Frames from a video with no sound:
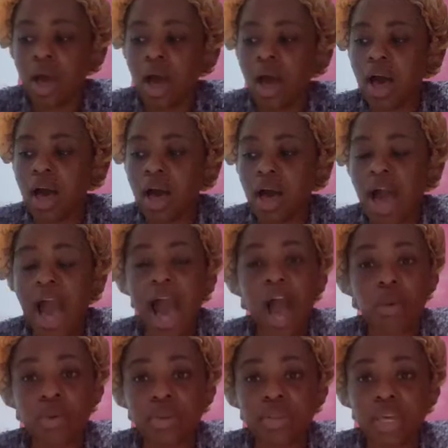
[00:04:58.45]

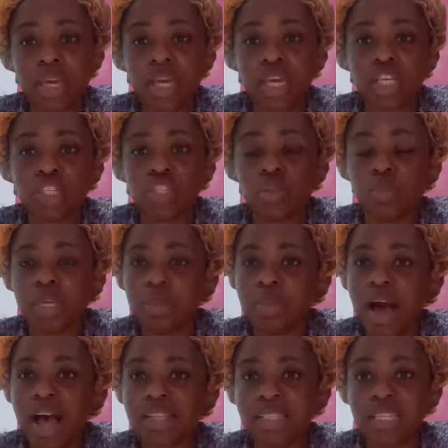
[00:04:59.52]
Our thing is to be
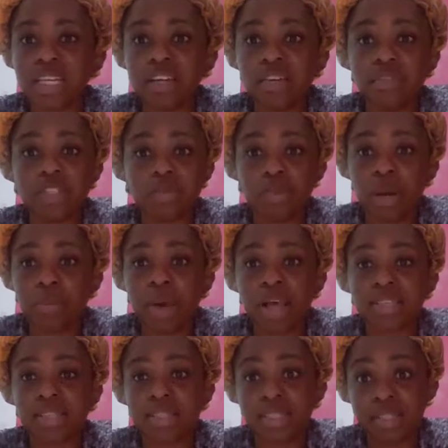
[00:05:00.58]
positive, spread
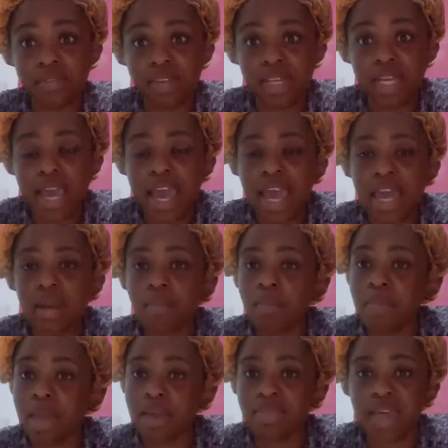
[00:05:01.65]
positivity, and
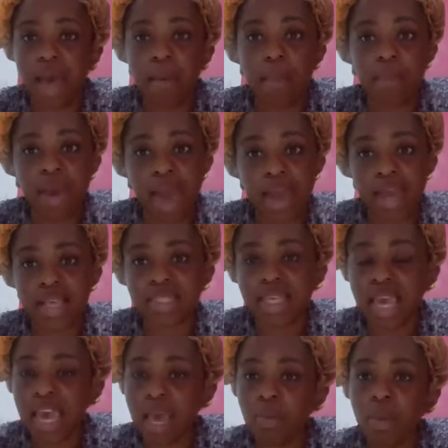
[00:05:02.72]
make that bag as
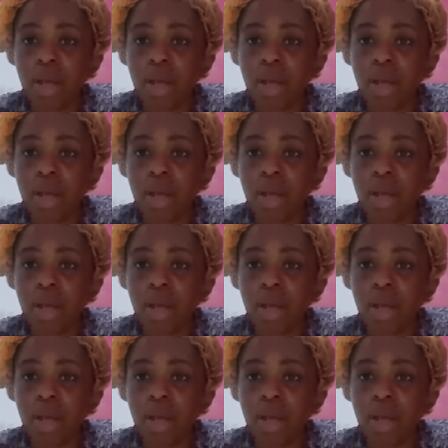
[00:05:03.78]
cam